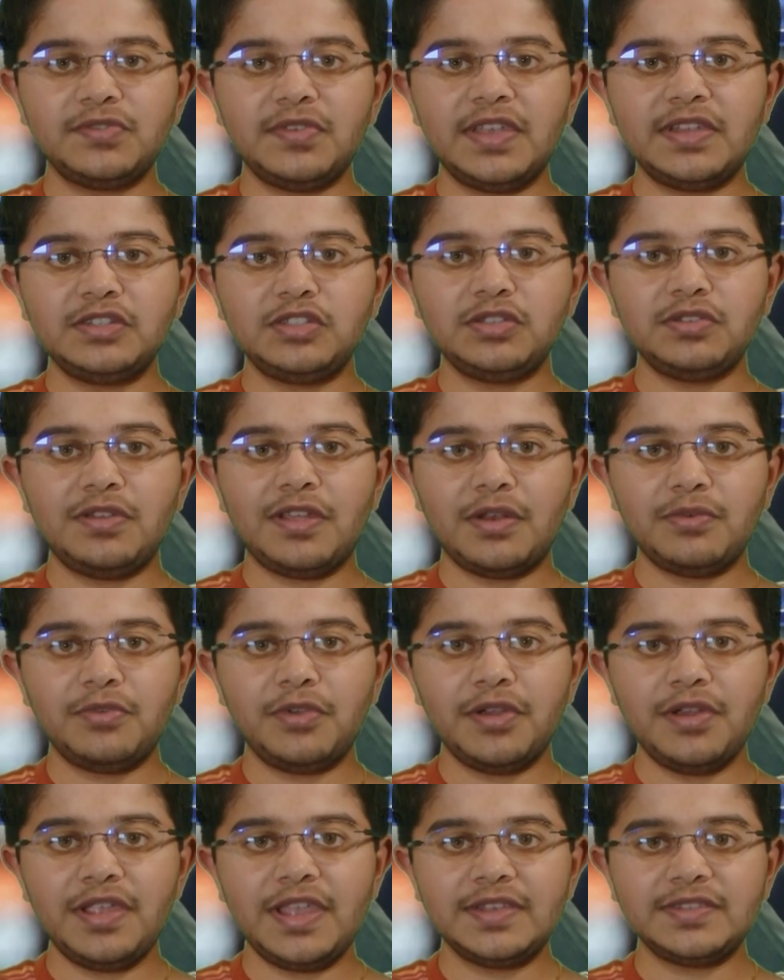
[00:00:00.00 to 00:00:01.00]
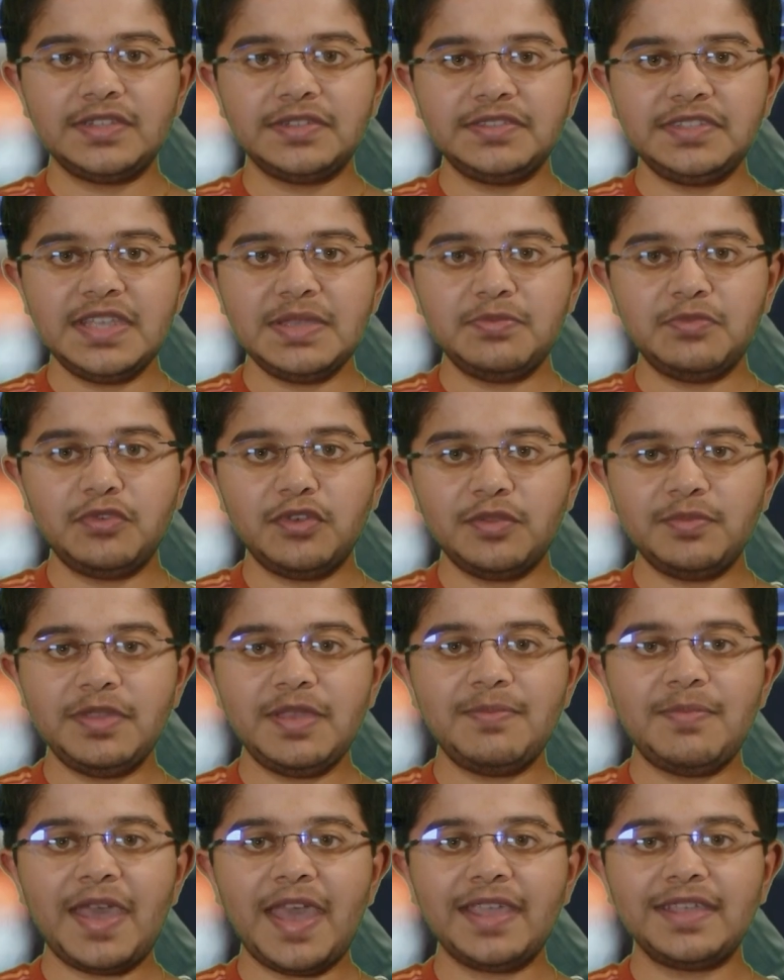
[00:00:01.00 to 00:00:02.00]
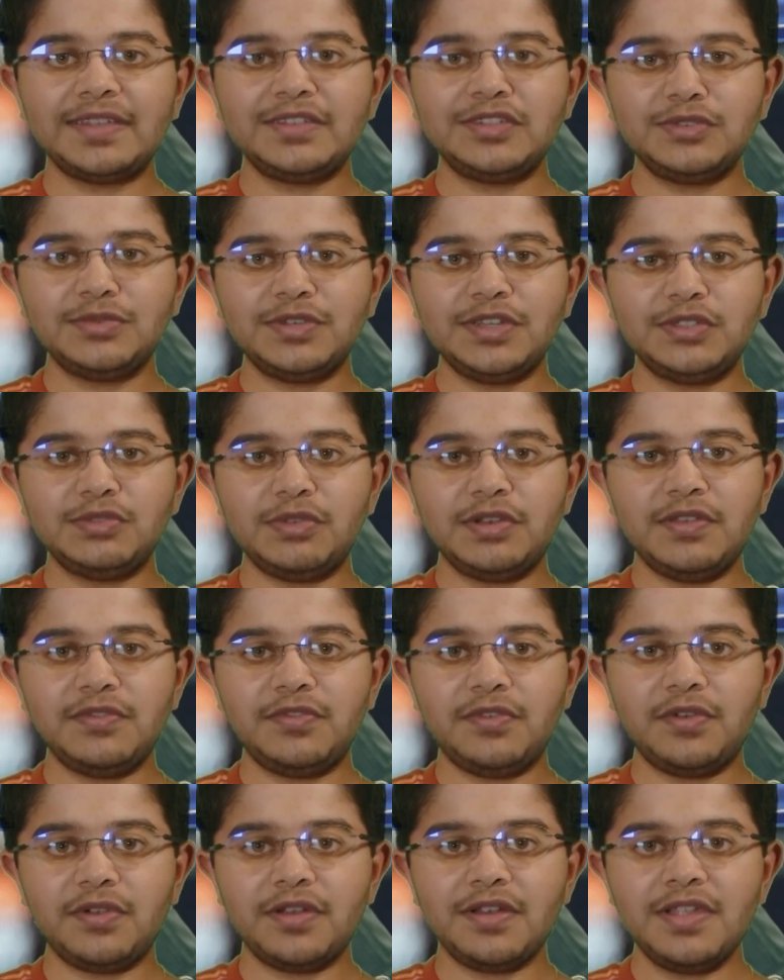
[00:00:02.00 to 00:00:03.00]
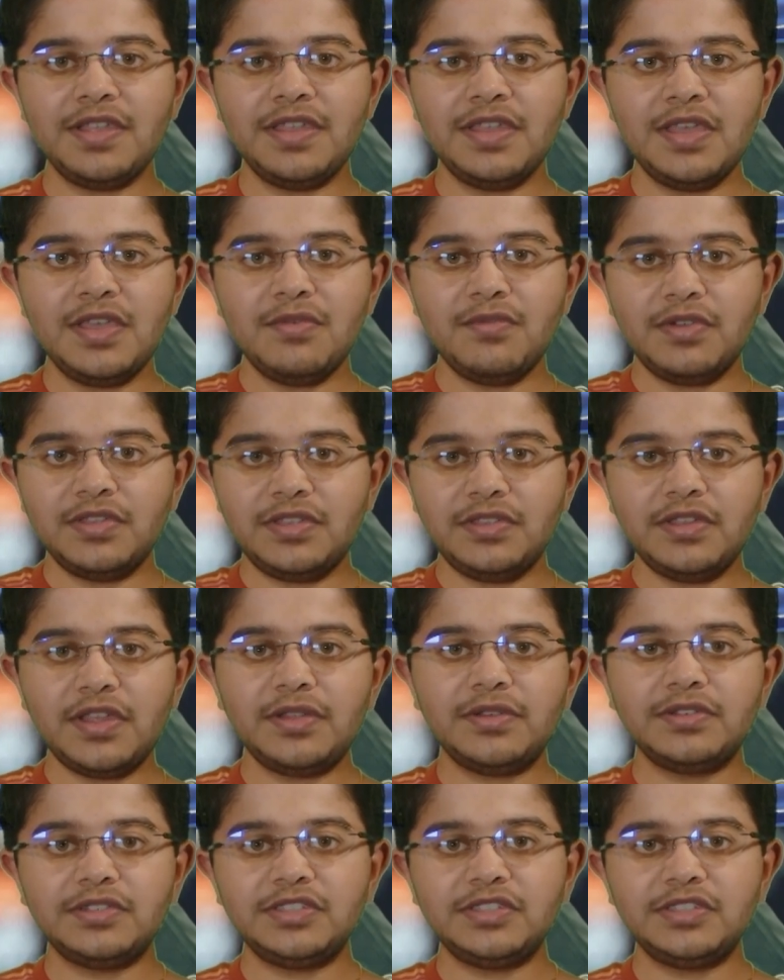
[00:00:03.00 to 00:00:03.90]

fans should not worry, as the team will be back in 2024 with another